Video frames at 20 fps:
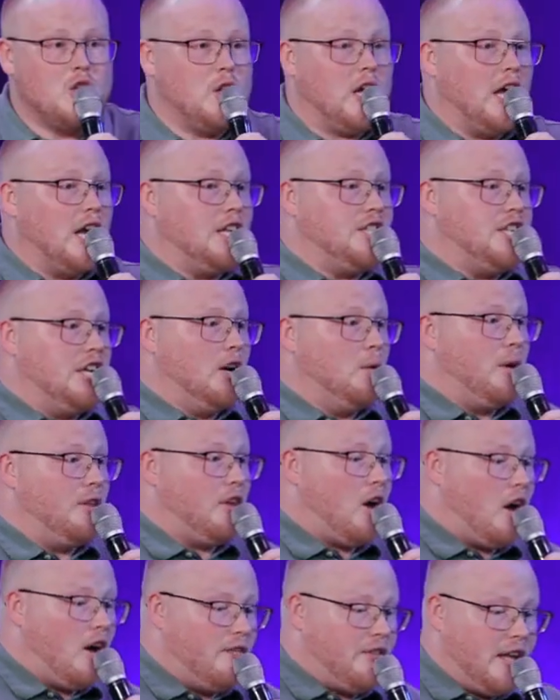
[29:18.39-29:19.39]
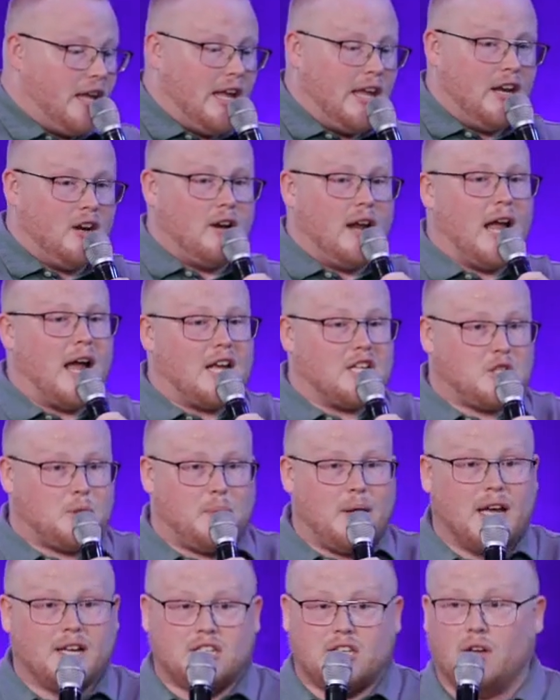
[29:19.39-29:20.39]
You got to deal with all the inner
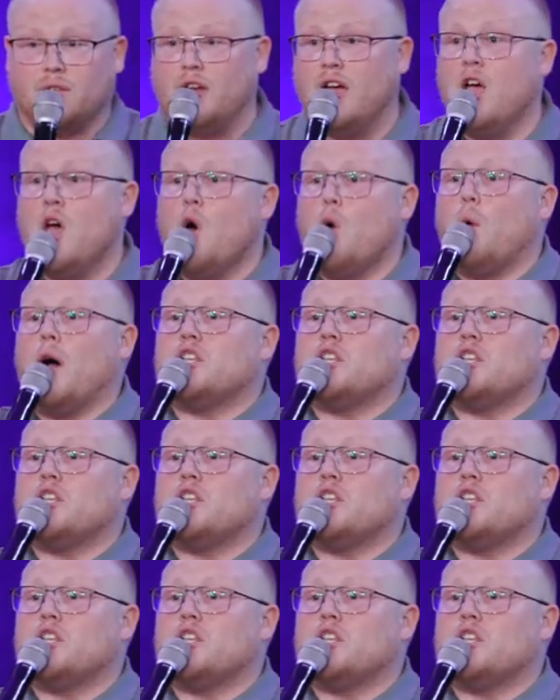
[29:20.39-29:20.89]
aspects of